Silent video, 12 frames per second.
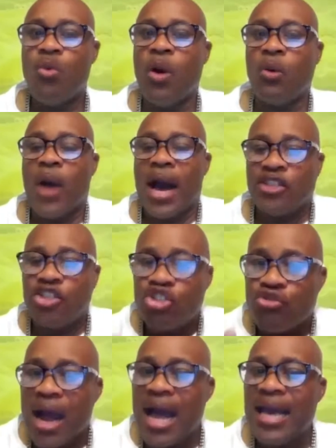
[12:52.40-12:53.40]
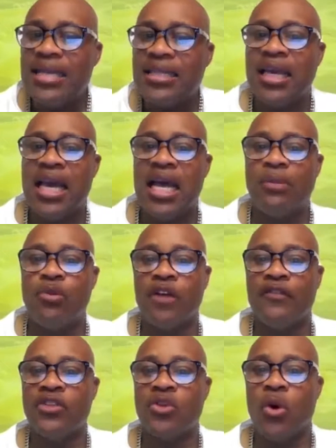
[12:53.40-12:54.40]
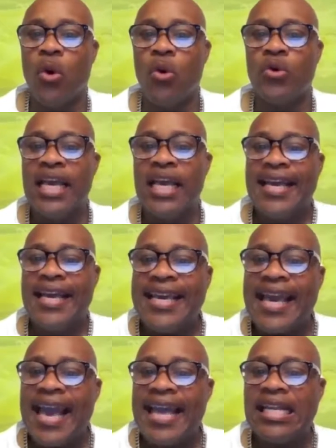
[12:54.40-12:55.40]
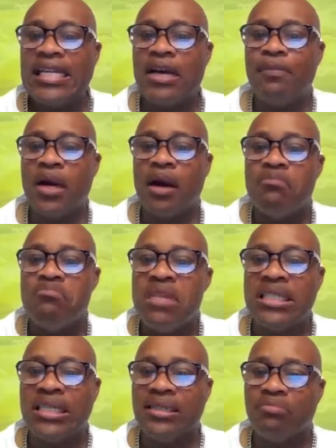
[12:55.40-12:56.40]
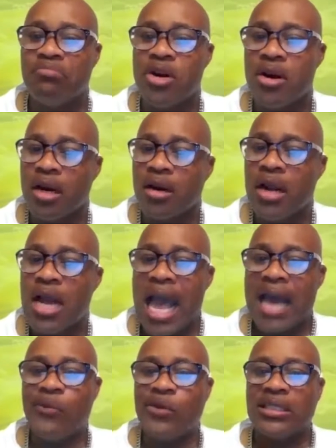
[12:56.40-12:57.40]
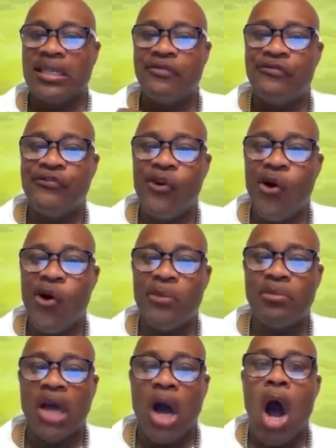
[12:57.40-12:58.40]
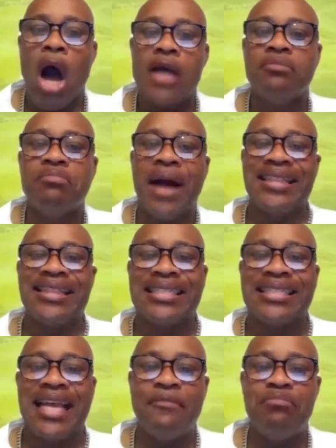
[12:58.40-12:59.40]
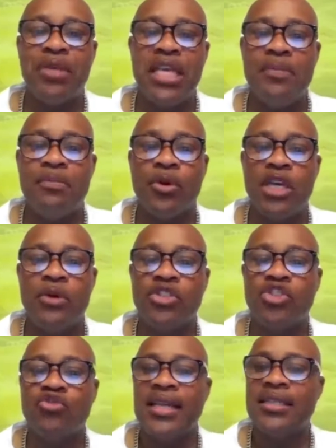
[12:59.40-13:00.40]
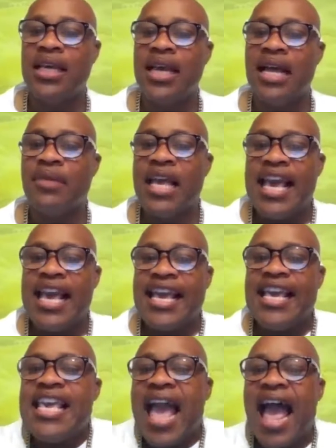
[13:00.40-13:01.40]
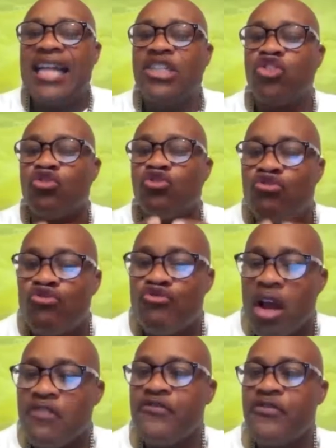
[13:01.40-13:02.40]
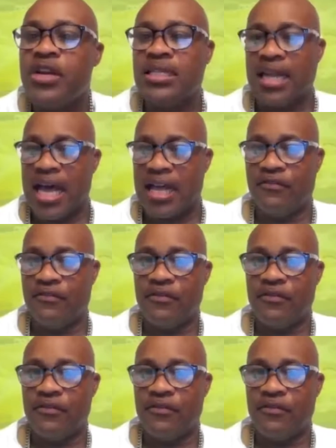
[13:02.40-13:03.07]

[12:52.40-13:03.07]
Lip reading: While trying to help one of his own, he ended up committed murder and was informed on by the same people he was trying to help. He had to run for his life